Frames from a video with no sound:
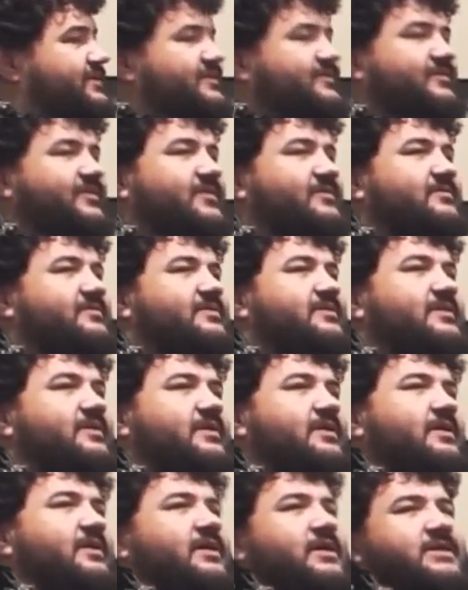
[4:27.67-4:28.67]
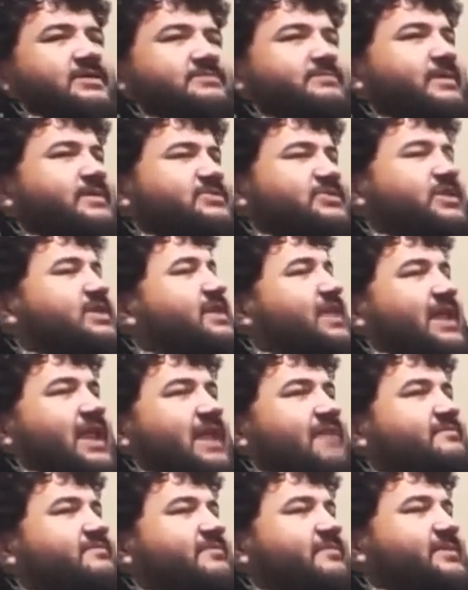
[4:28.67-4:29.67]
Well, especially that
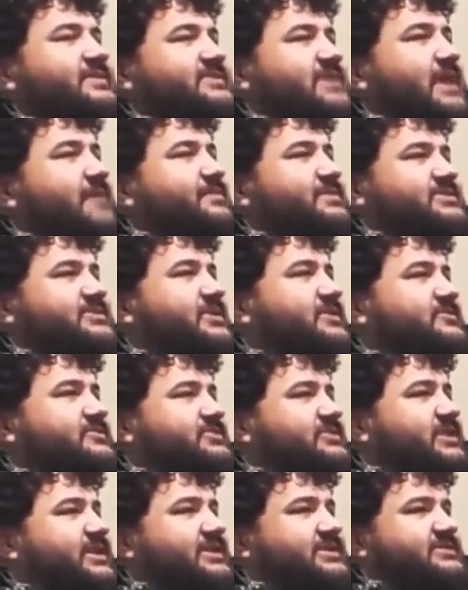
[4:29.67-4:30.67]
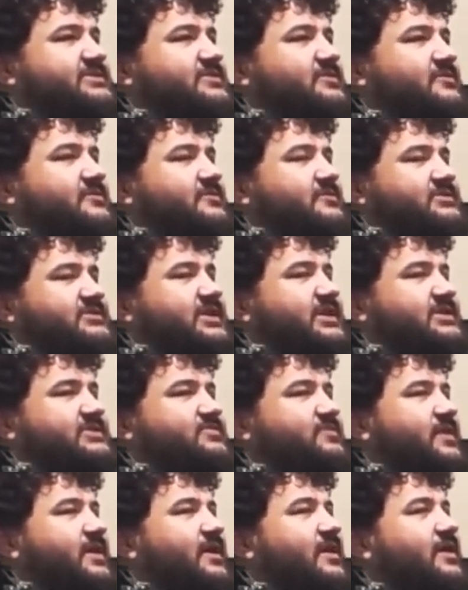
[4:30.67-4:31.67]
infamous episode 6
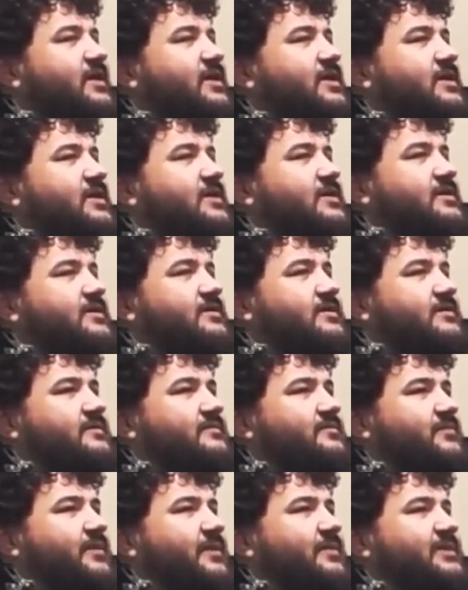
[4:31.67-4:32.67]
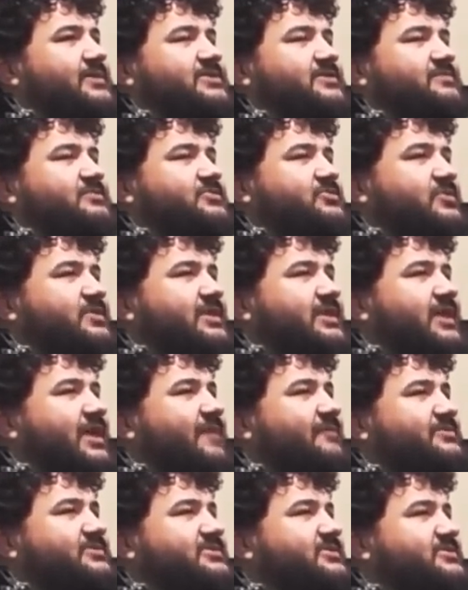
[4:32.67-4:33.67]
where pretty much the majority of the
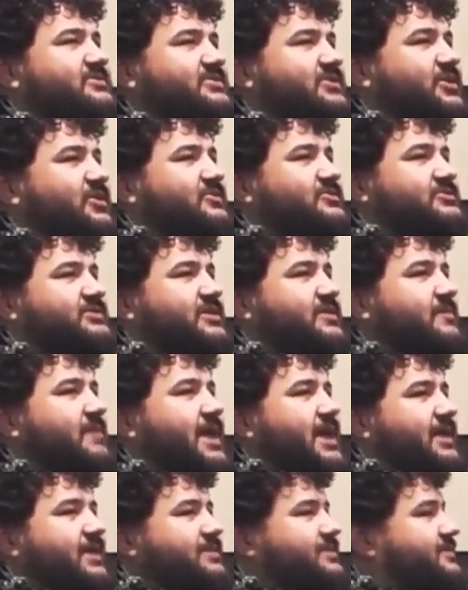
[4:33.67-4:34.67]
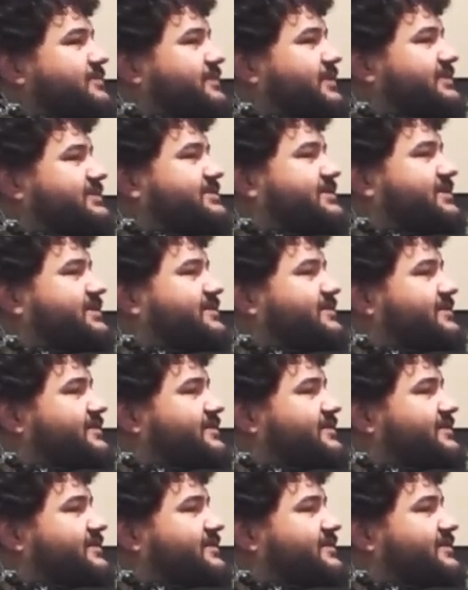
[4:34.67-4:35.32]
episode is the girls in the bath. That's it.